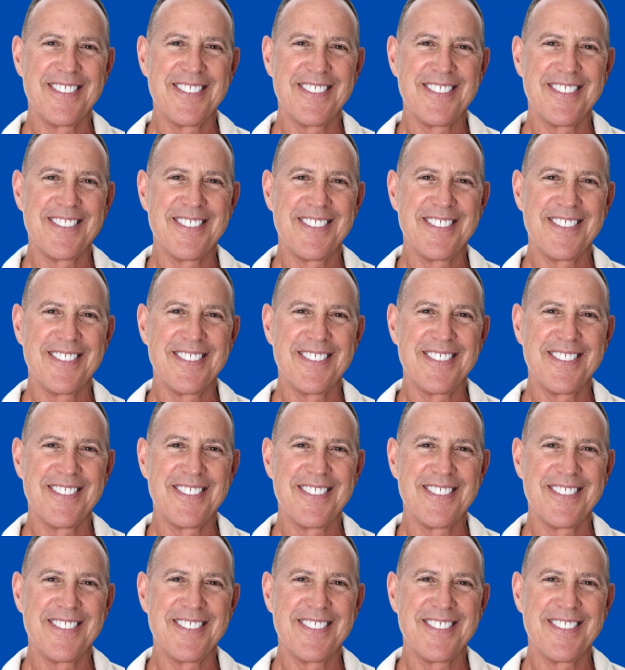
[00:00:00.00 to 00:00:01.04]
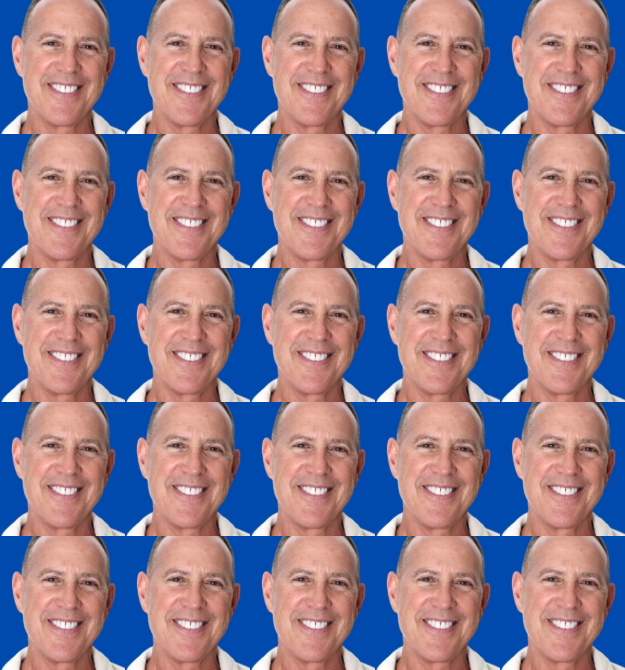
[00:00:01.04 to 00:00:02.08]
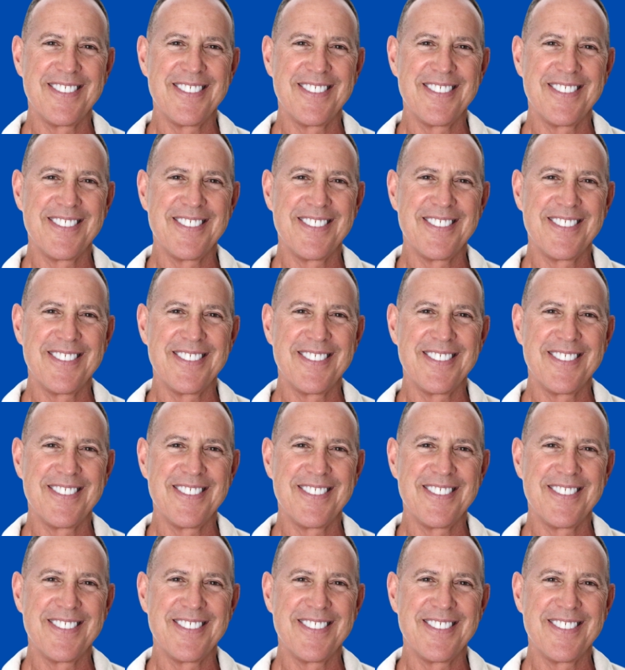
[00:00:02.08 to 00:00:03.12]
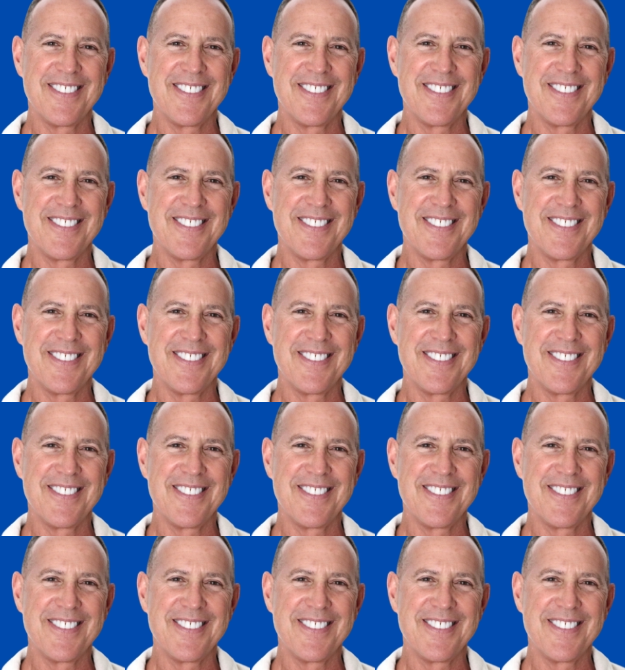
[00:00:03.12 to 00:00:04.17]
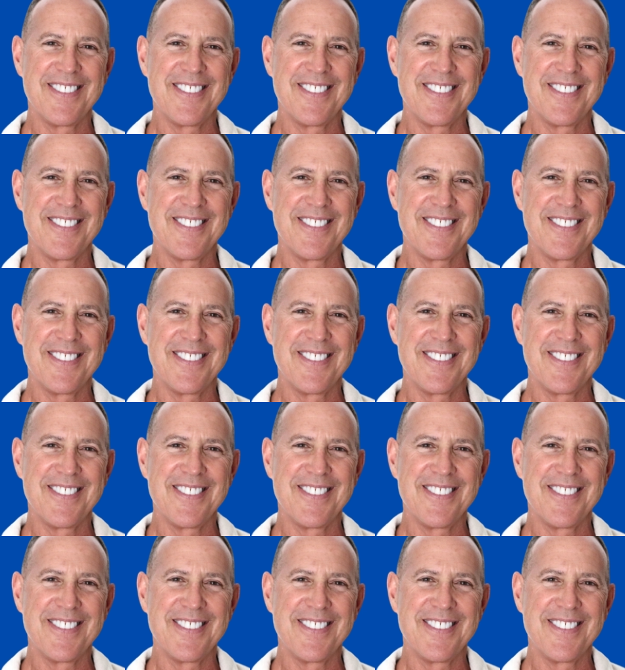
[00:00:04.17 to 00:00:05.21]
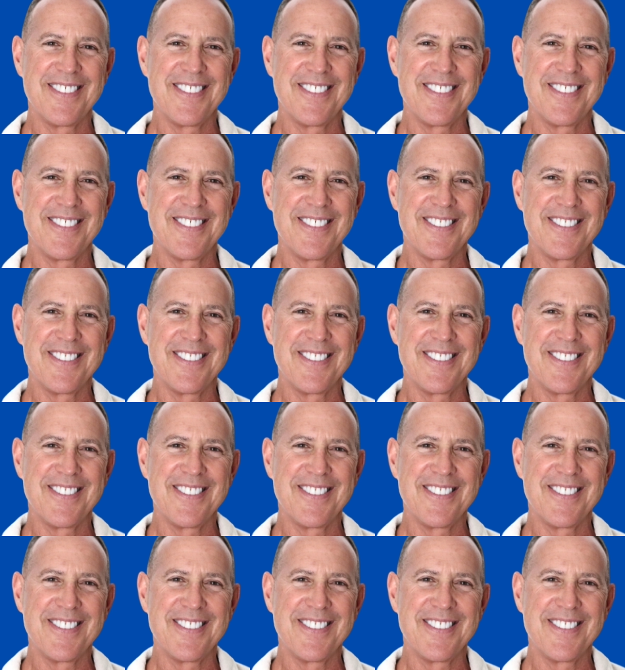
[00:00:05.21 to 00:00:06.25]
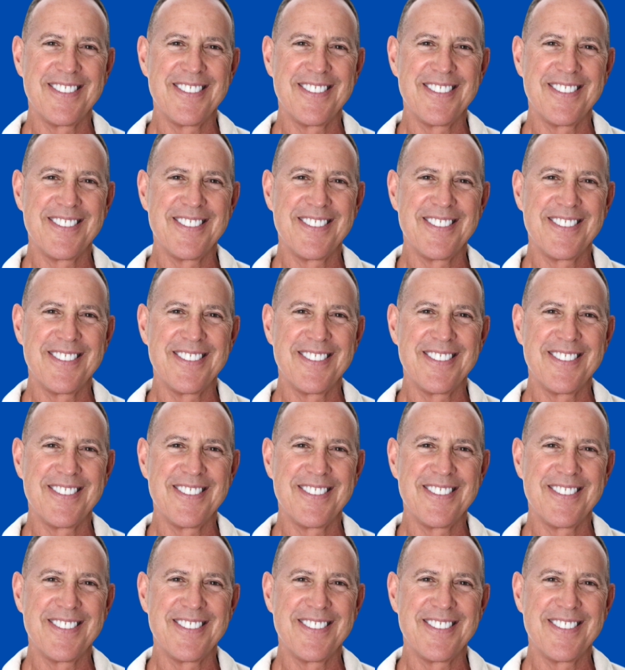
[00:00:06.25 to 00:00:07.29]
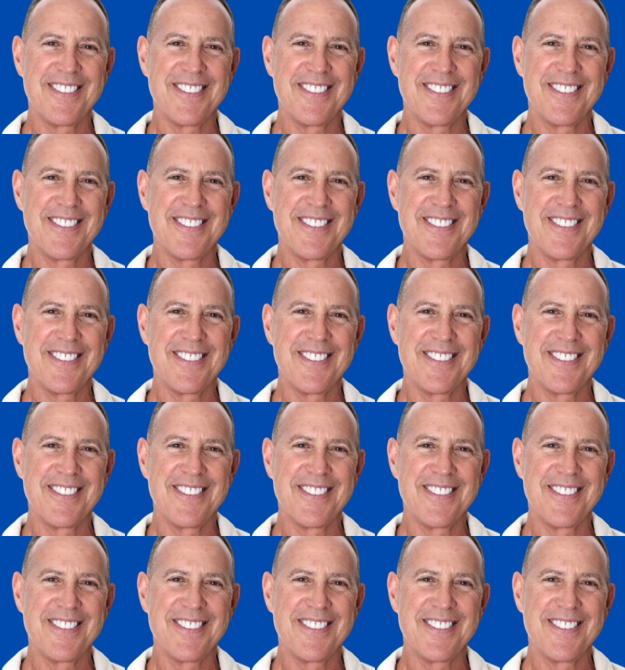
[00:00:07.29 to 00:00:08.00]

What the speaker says: [no speech]